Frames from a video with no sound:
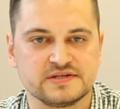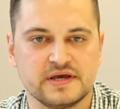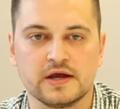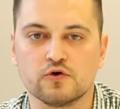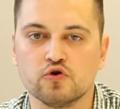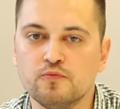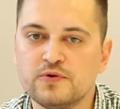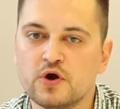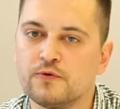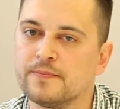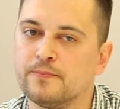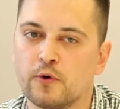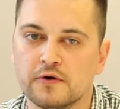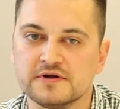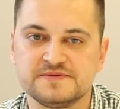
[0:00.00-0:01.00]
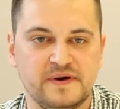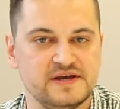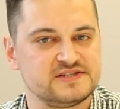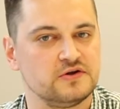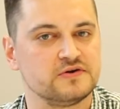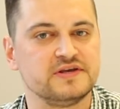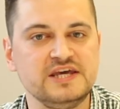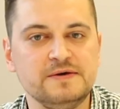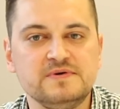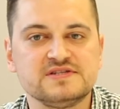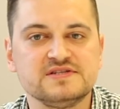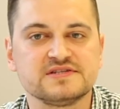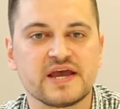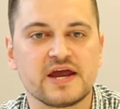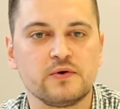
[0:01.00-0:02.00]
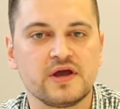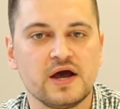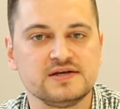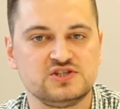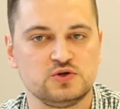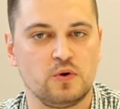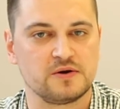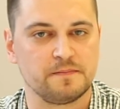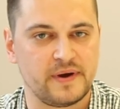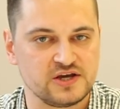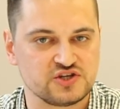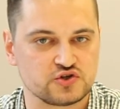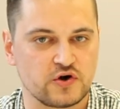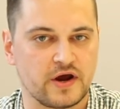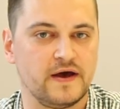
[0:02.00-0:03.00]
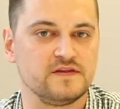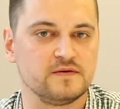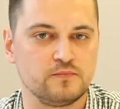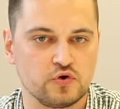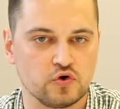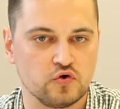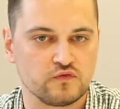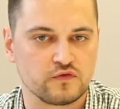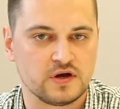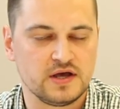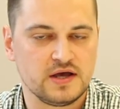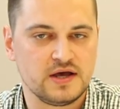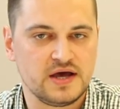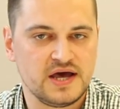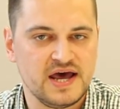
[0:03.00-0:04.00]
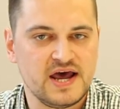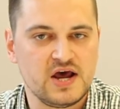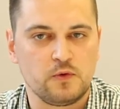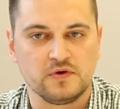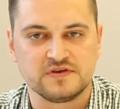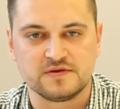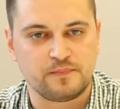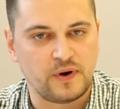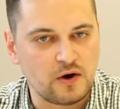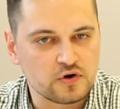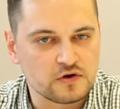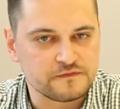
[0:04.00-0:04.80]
and group your reports based on key business areas you want to measure and improve. With the power of